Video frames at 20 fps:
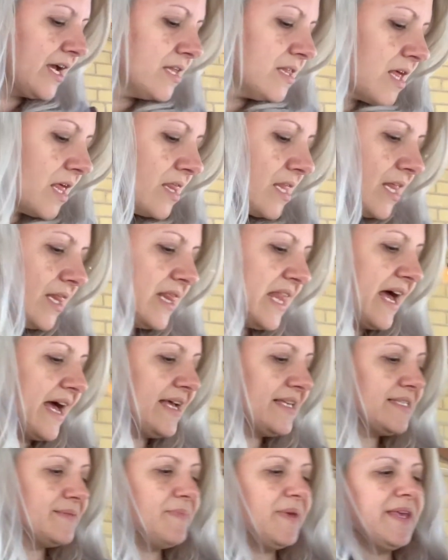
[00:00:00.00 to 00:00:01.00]
I think
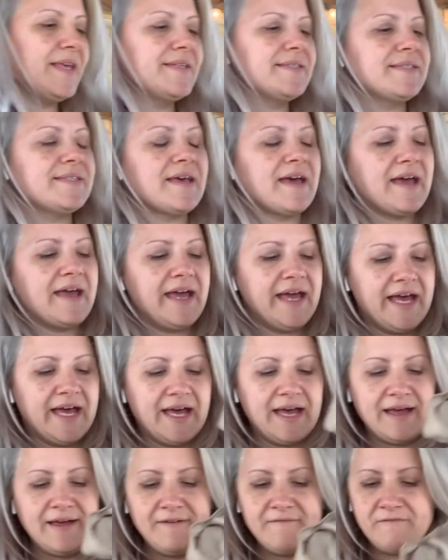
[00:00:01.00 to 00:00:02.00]
this is the last
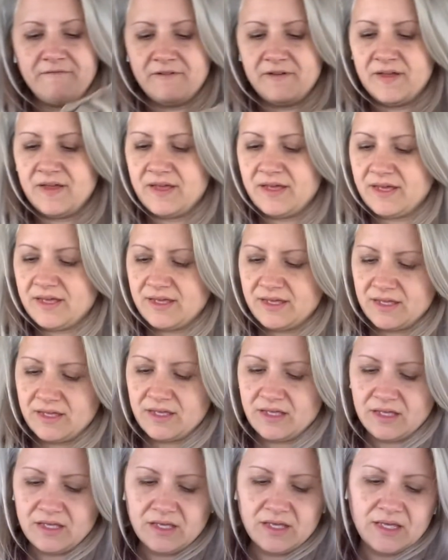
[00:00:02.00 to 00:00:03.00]
one that I
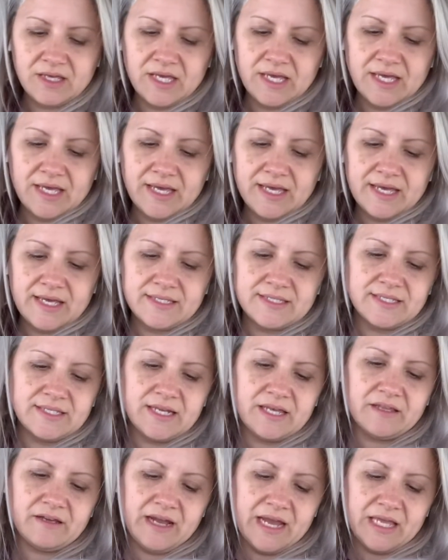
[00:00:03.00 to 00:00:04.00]
had in this
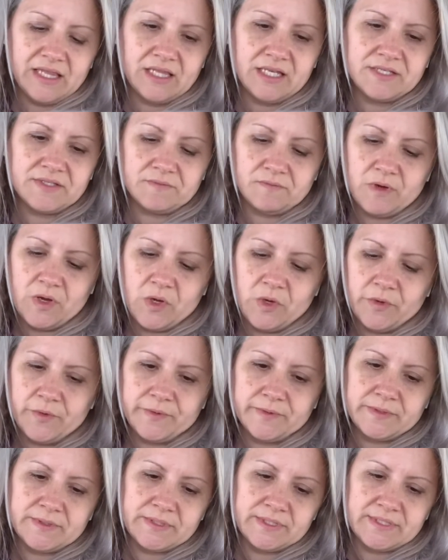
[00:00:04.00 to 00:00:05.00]
box. This
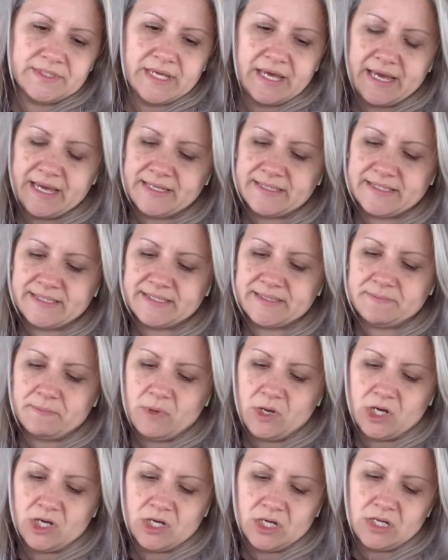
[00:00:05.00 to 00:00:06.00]
rose, size
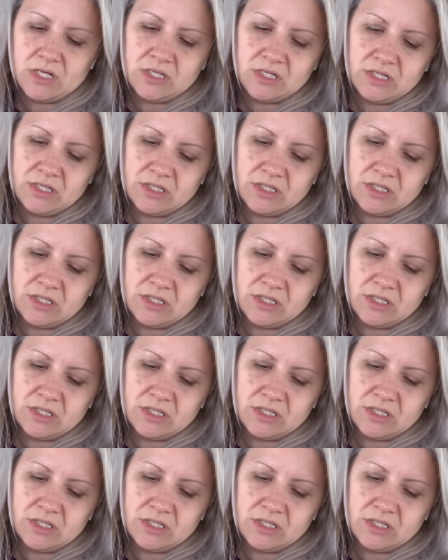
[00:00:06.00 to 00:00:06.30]
small.